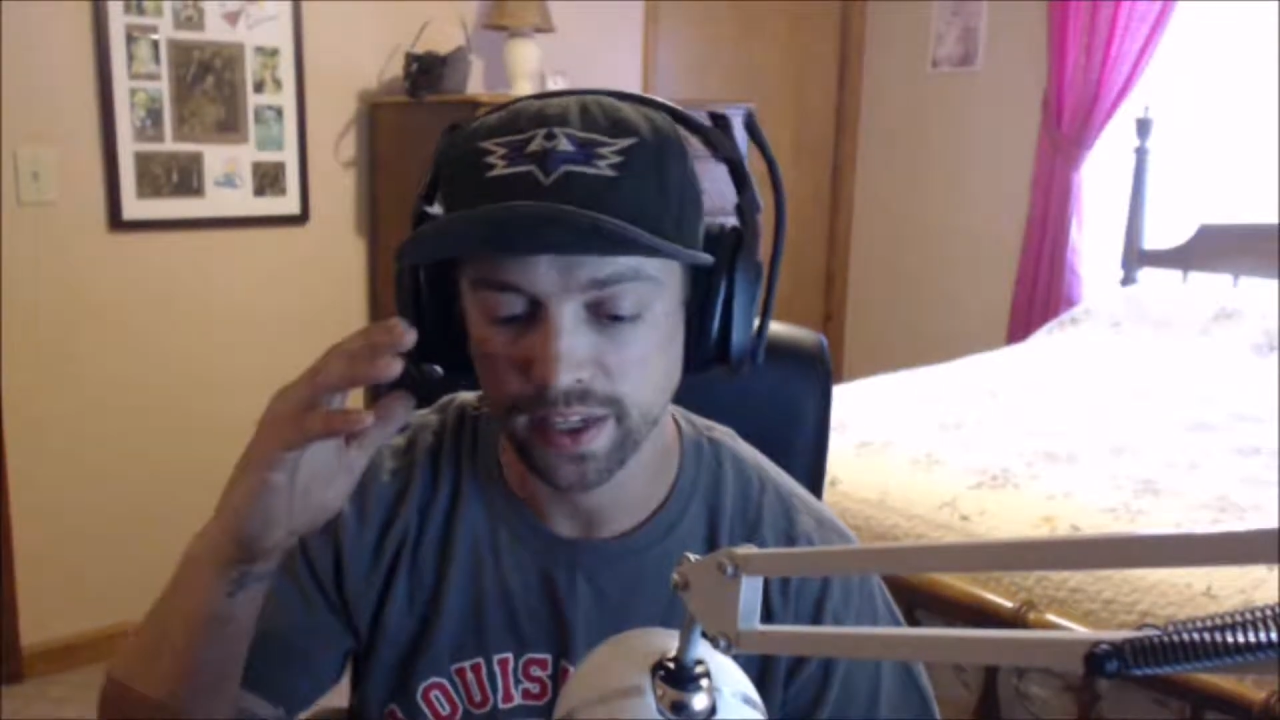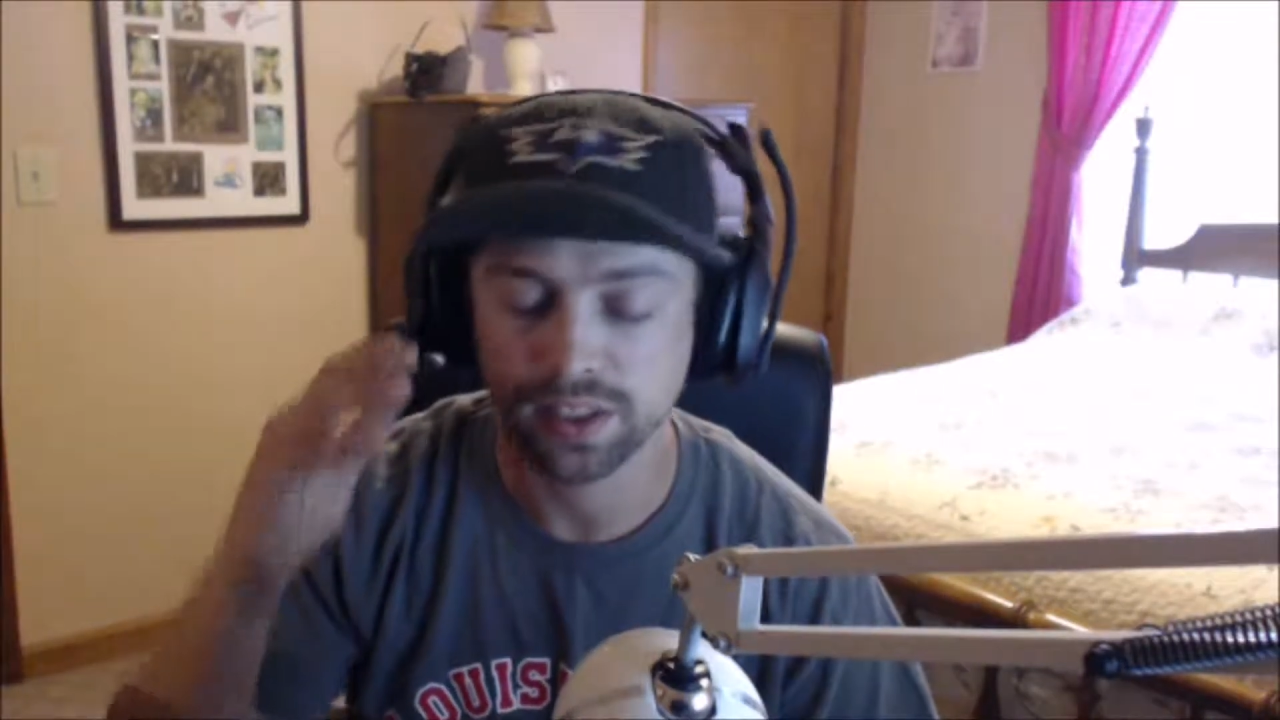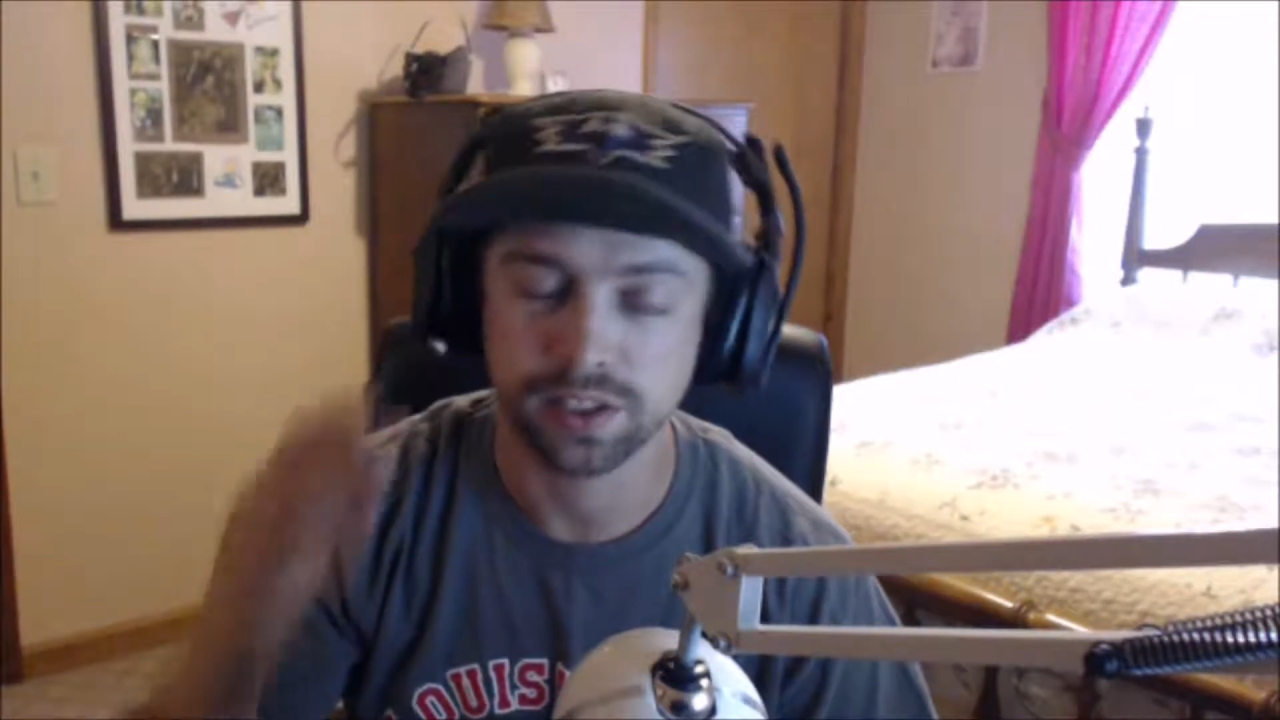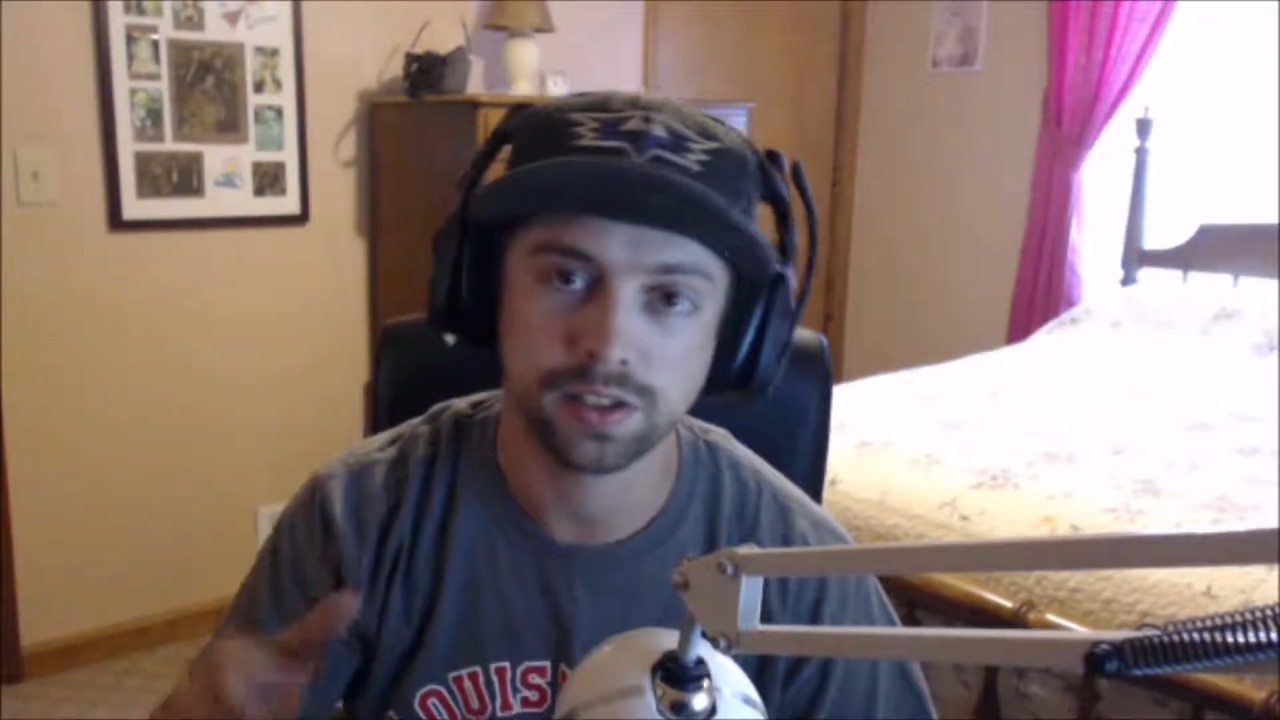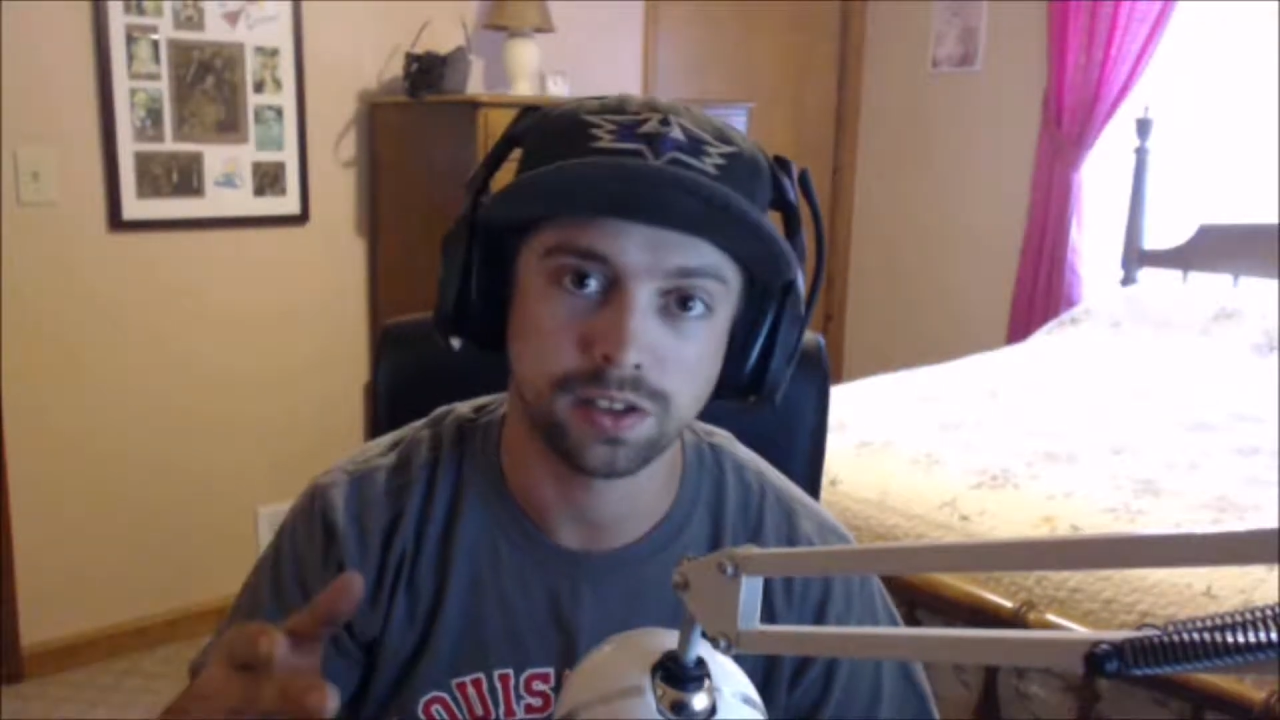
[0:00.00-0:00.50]

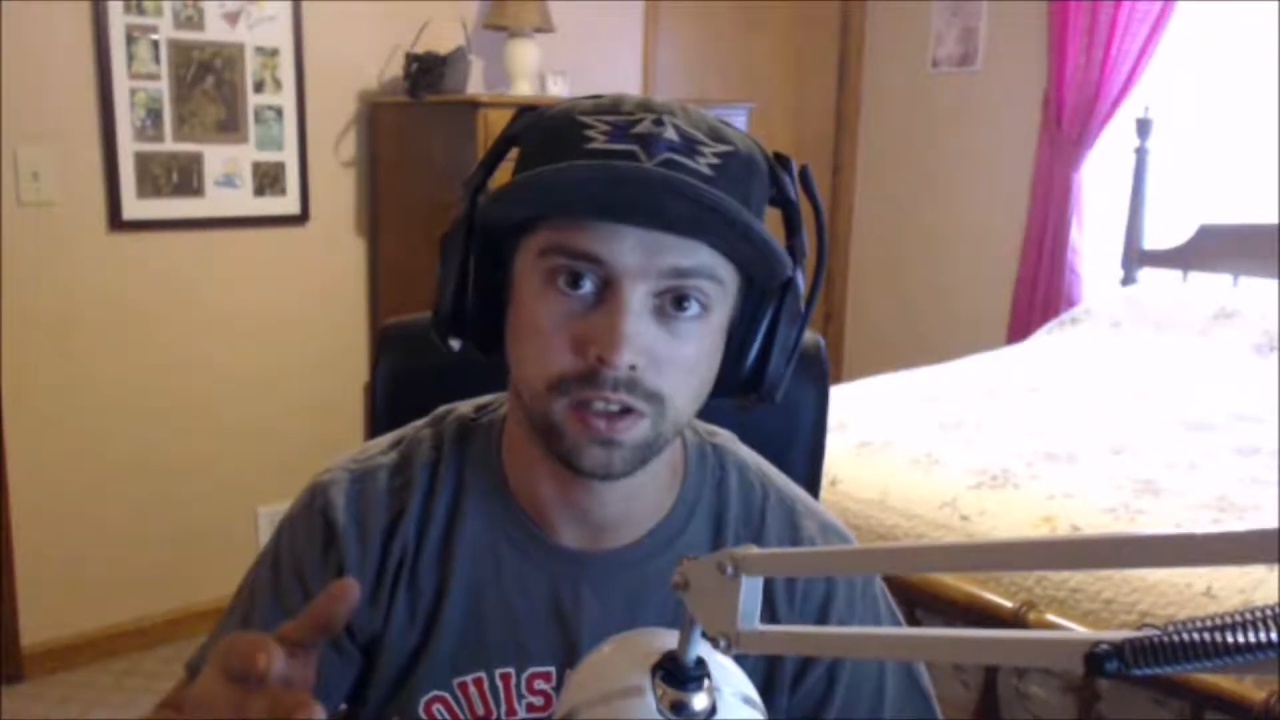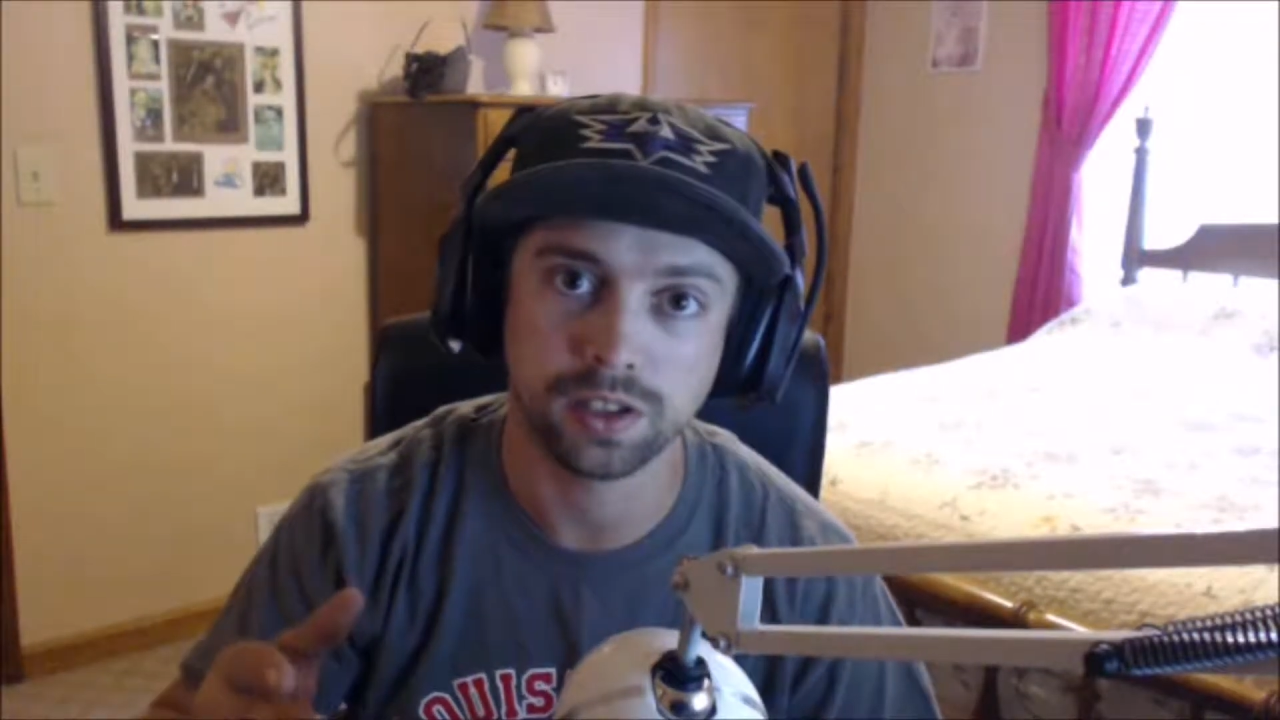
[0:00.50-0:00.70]
it's still a